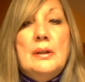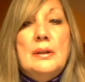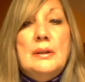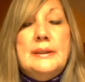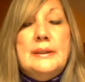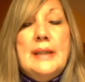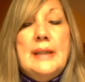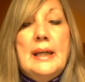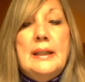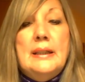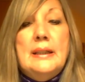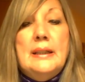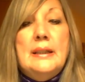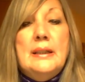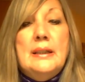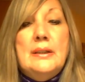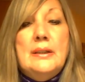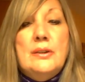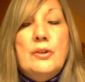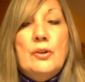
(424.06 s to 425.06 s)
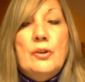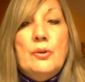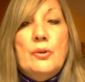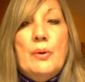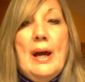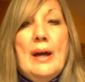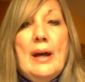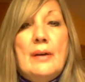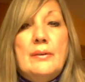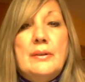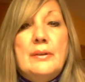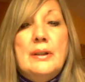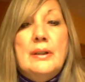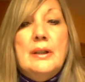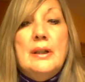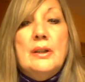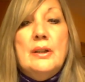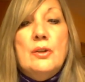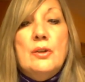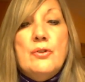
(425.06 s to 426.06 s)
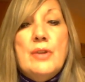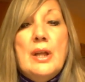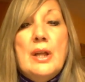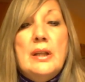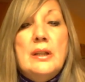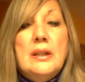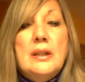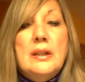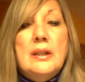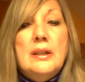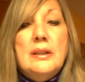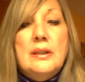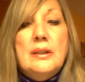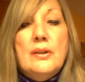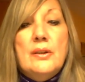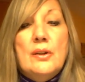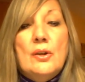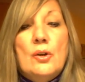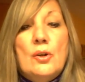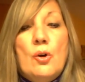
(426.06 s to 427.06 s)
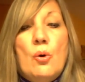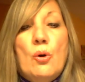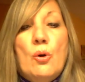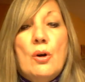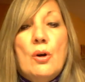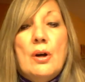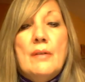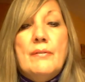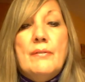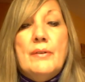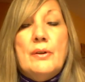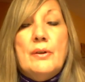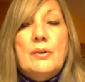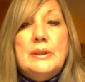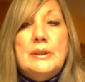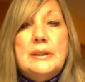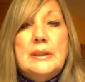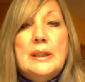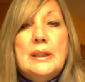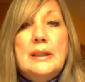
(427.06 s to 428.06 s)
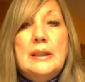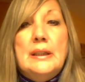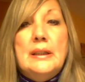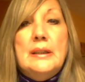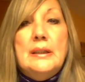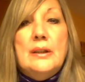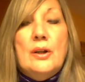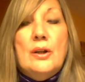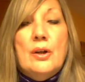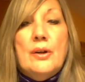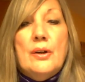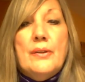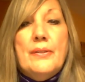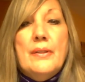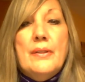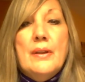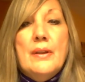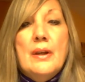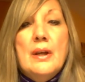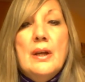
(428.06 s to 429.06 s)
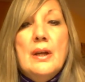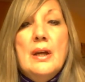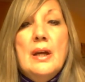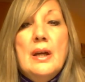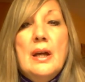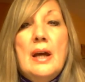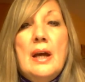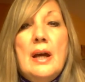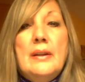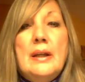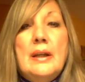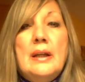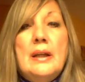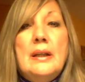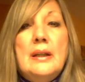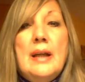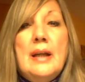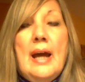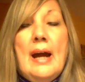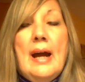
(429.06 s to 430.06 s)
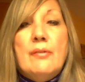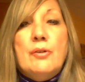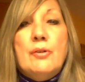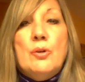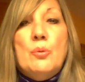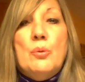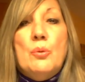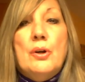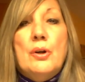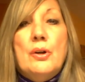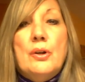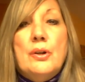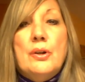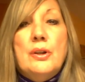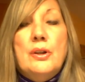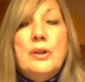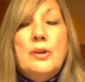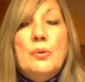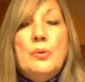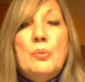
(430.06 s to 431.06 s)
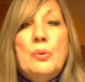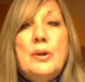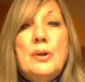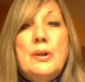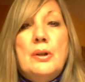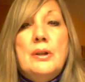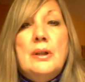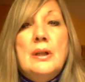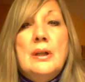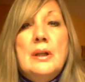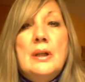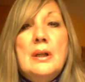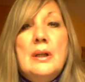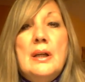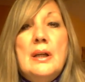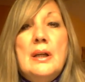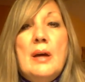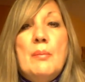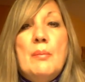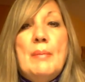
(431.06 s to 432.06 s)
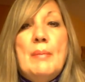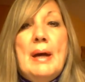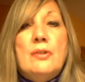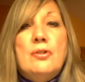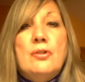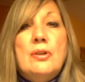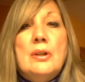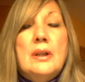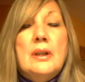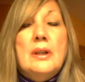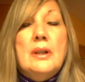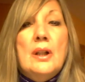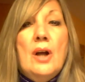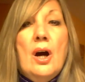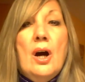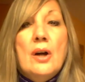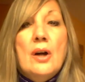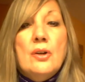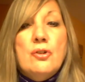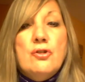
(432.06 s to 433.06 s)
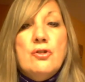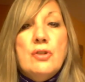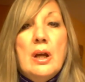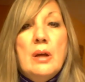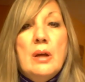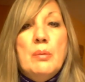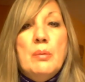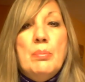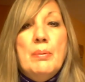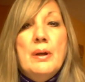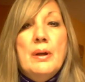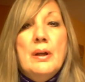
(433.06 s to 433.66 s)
send it into the ground, and you send it into the core of the crystalline earth. And then afterward, you would imagine a little heart shape